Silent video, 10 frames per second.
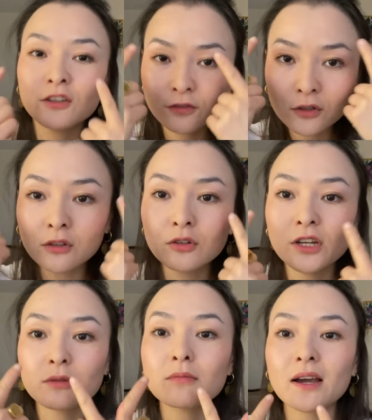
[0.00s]
If you look
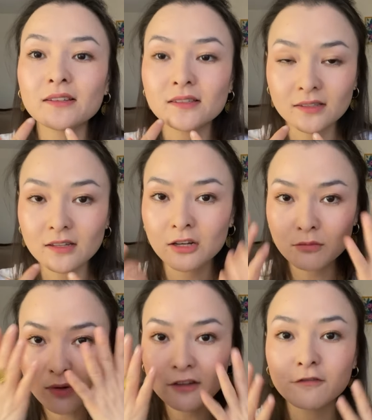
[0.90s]
at
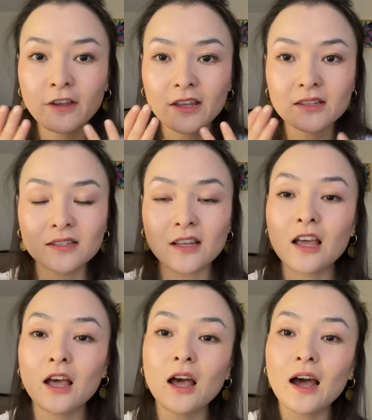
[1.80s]
my face,
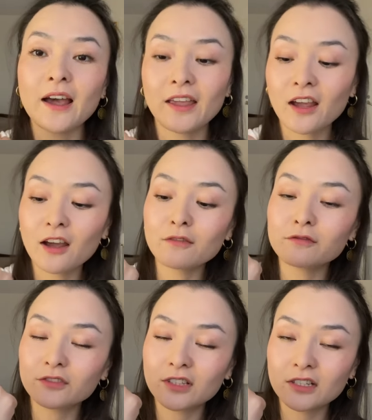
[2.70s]
I
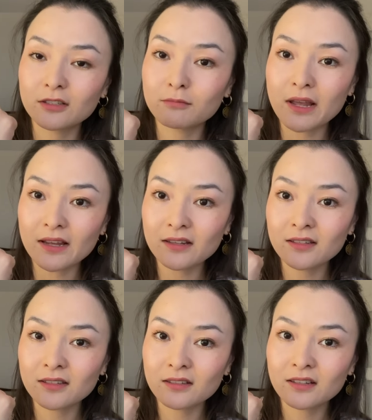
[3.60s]
have this
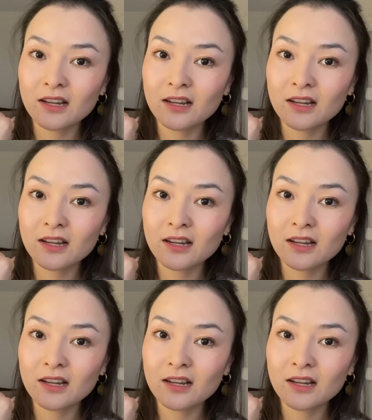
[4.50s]
base